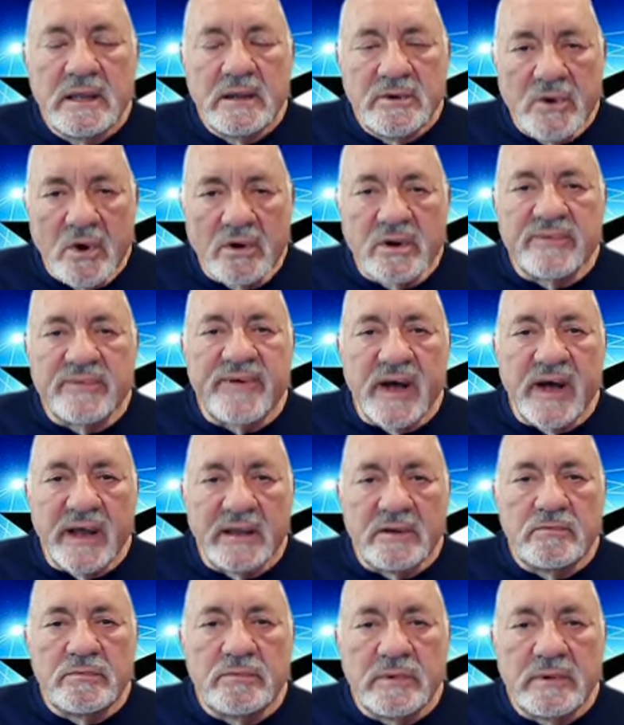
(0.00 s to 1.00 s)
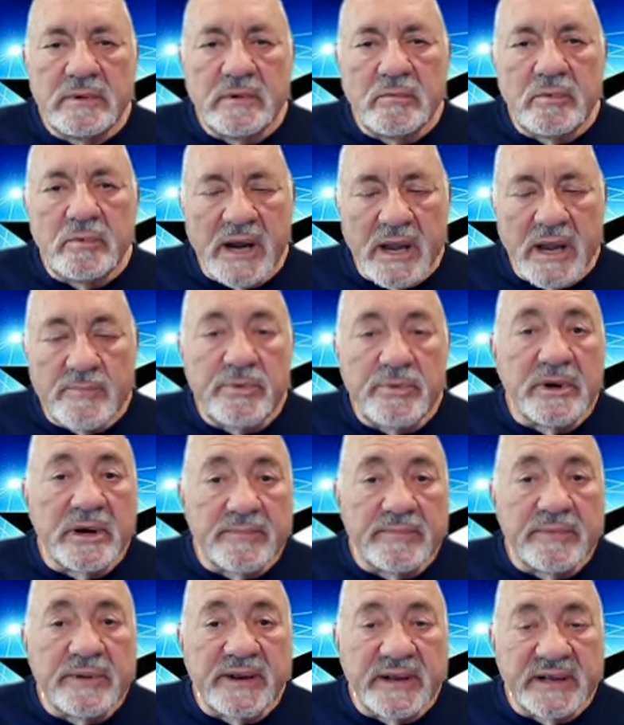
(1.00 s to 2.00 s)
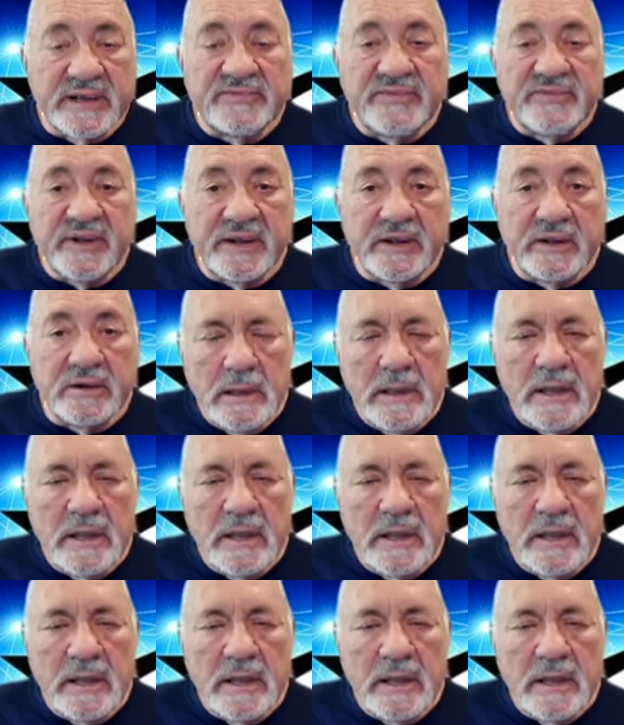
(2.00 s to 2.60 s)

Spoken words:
notified when I put up the next video.